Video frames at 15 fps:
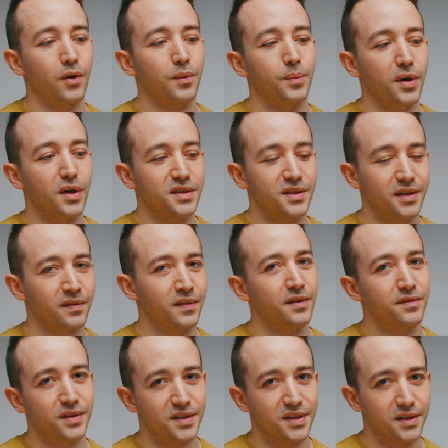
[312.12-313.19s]
would personally
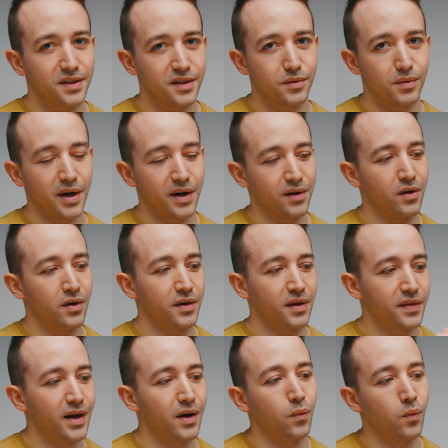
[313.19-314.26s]
love to see this running
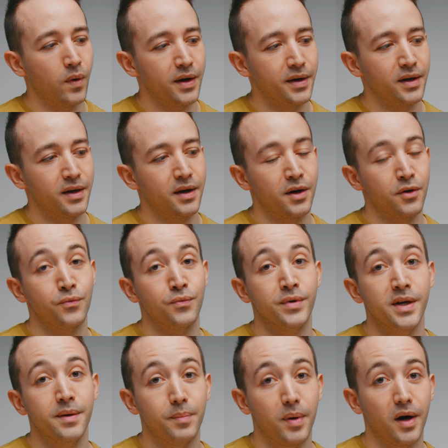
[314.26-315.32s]
on that one
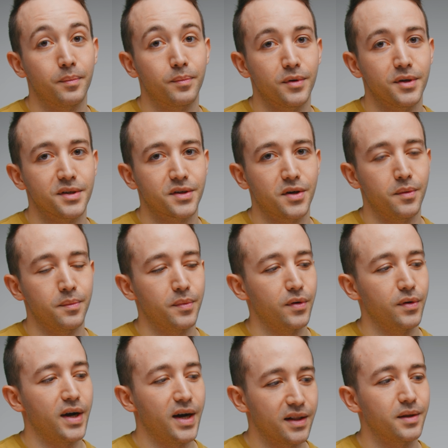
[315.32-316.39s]
rear pump res
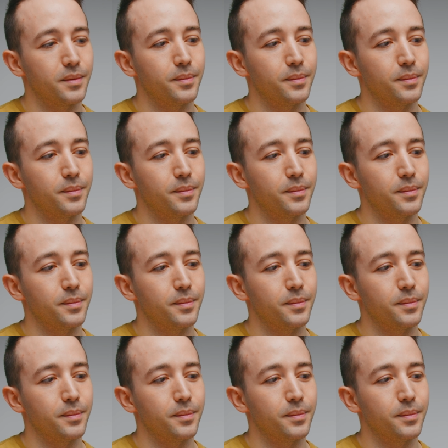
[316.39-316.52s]
combo at the